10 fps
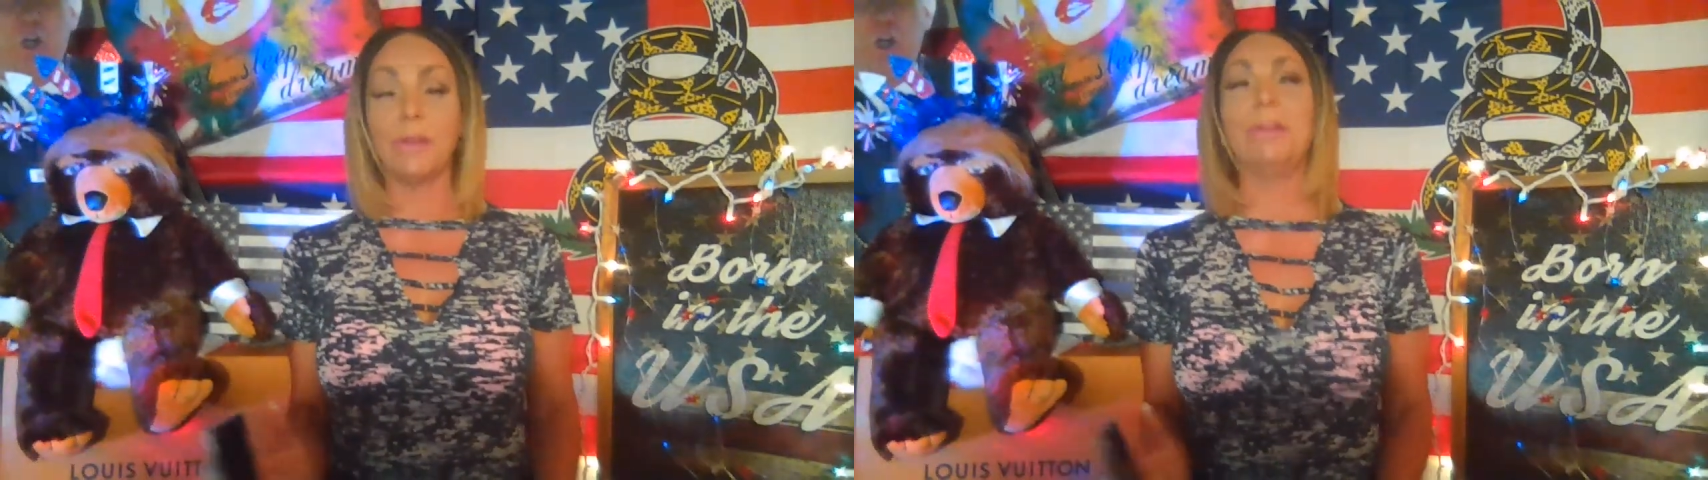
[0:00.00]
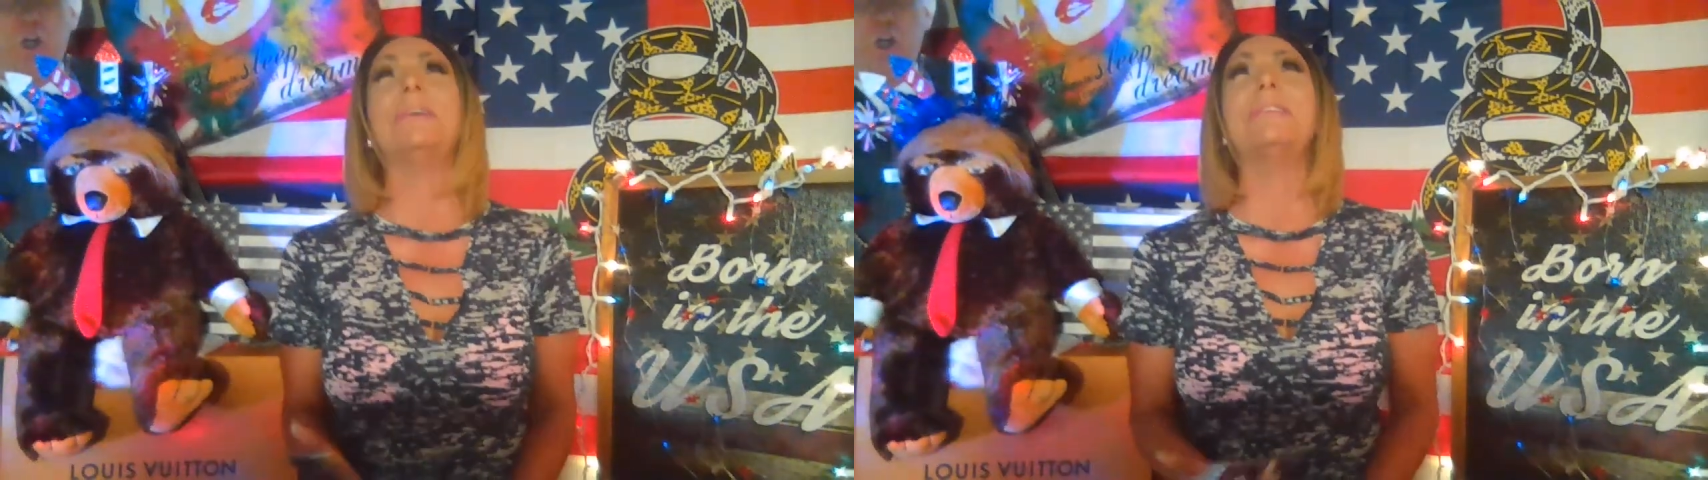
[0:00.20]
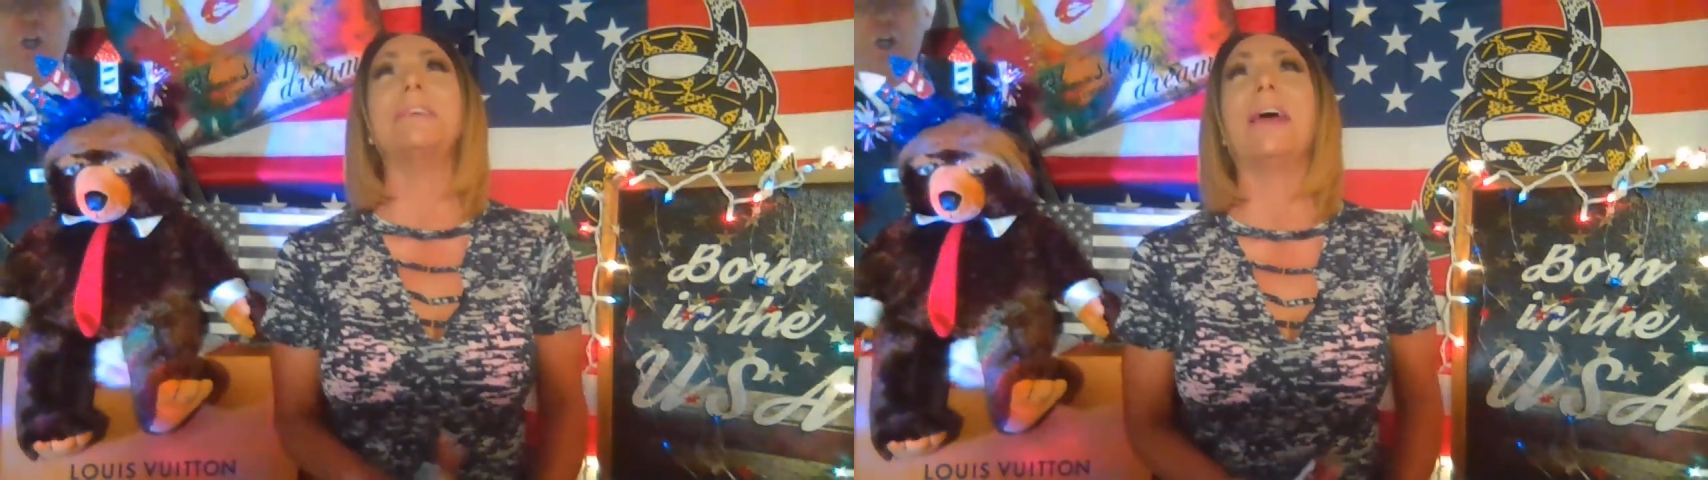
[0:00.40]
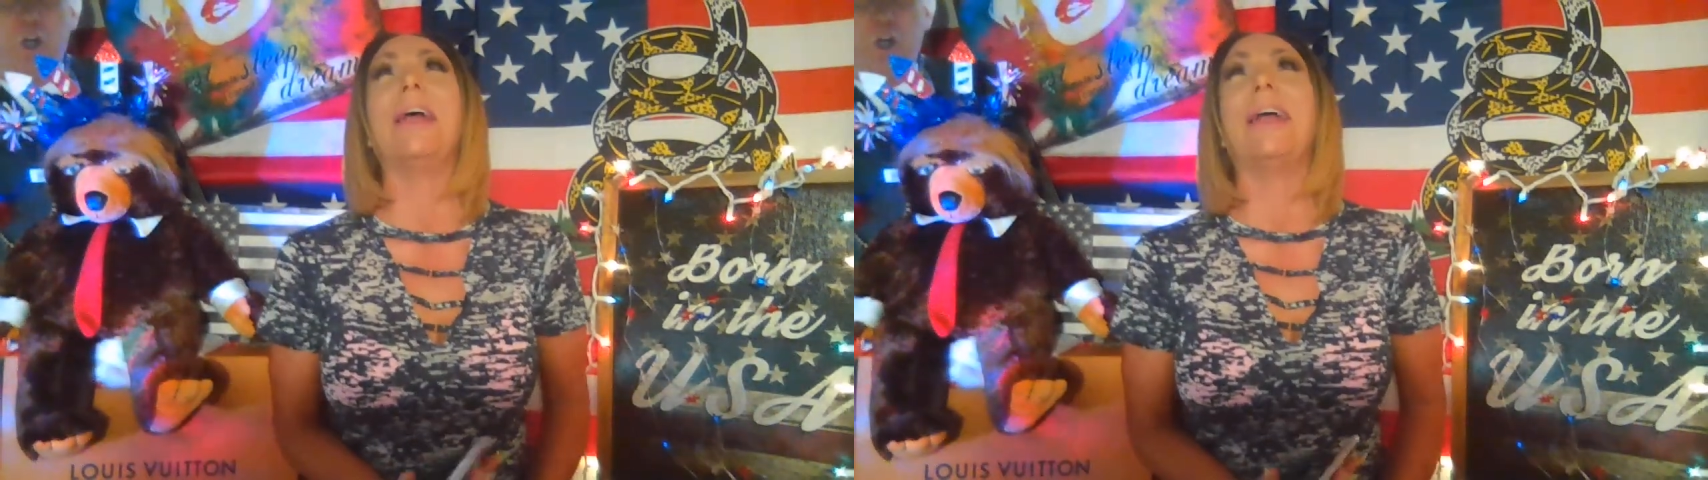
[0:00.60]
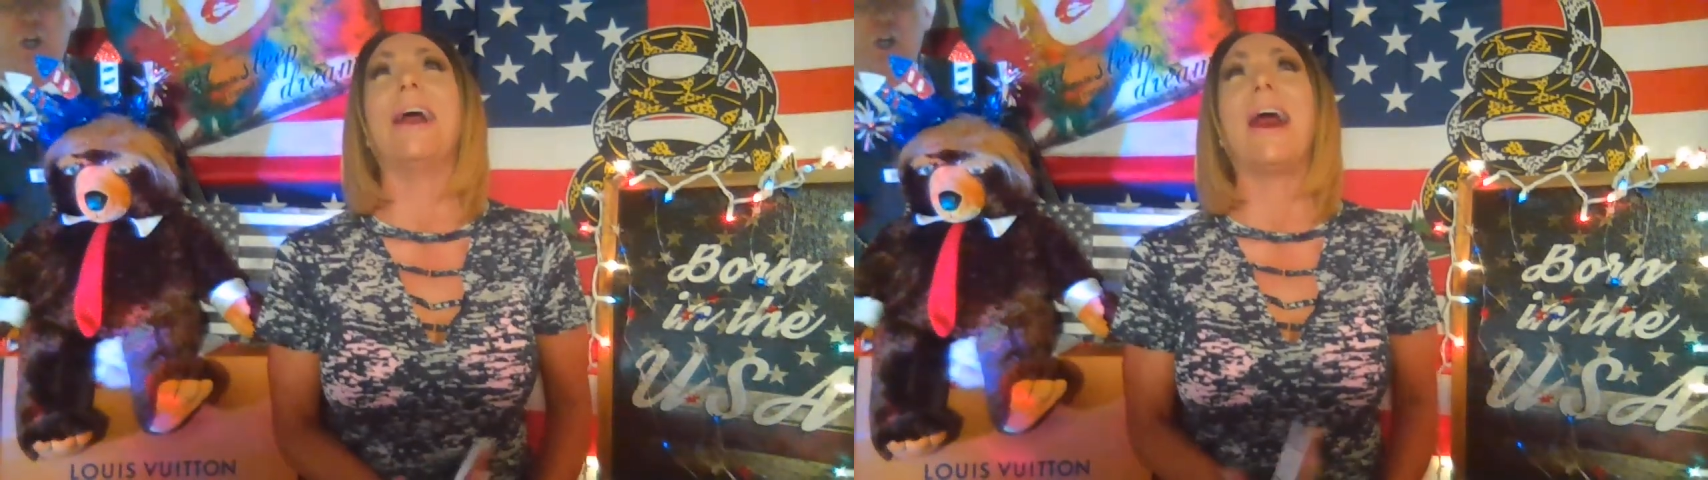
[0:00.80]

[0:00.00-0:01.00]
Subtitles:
It's like,